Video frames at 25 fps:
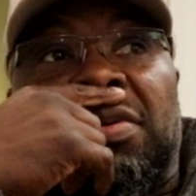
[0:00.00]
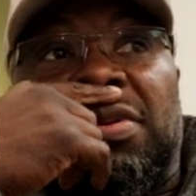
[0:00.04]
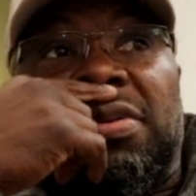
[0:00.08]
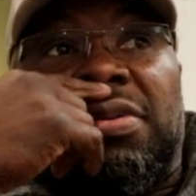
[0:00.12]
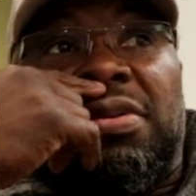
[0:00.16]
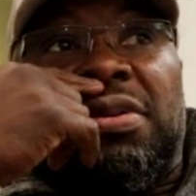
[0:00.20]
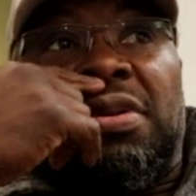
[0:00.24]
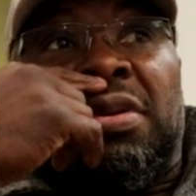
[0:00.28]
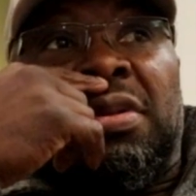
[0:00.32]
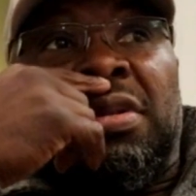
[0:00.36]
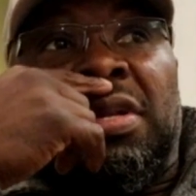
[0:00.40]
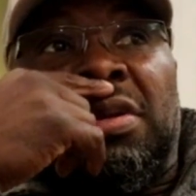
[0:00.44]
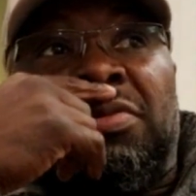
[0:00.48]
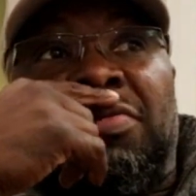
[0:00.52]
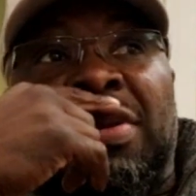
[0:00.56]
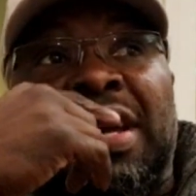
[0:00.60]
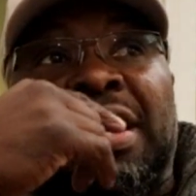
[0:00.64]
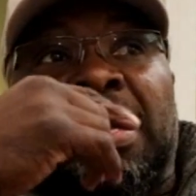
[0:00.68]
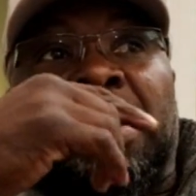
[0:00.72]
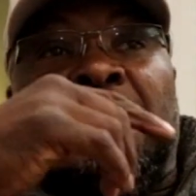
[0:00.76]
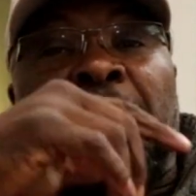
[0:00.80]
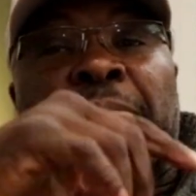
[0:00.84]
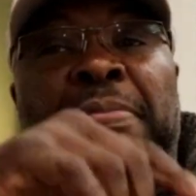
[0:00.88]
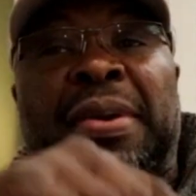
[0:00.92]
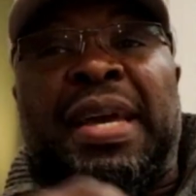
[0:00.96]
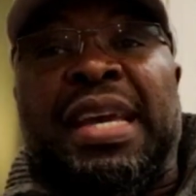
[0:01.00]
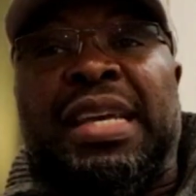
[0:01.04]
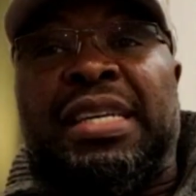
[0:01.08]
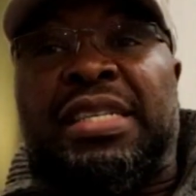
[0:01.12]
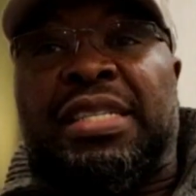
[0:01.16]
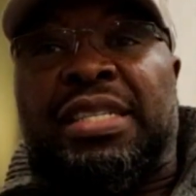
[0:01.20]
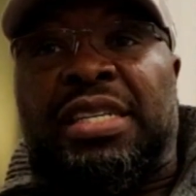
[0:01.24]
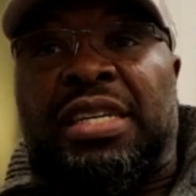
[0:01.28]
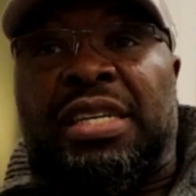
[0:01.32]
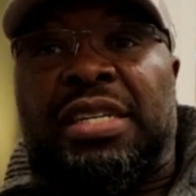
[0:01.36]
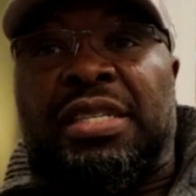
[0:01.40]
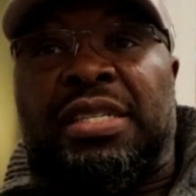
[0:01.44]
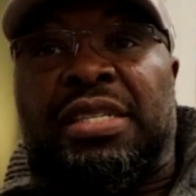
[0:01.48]
on a regular
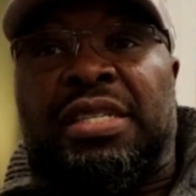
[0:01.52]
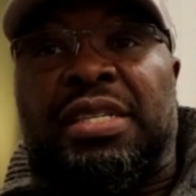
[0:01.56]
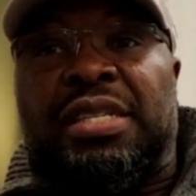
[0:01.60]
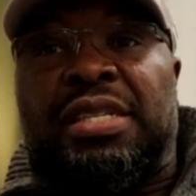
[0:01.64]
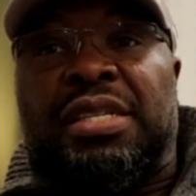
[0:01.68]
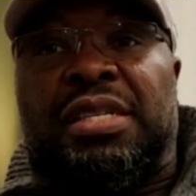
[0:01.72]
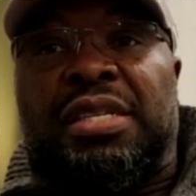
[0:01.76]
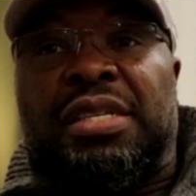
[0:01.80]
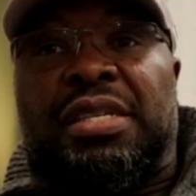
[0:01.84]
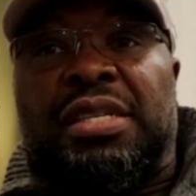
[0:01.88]
basis,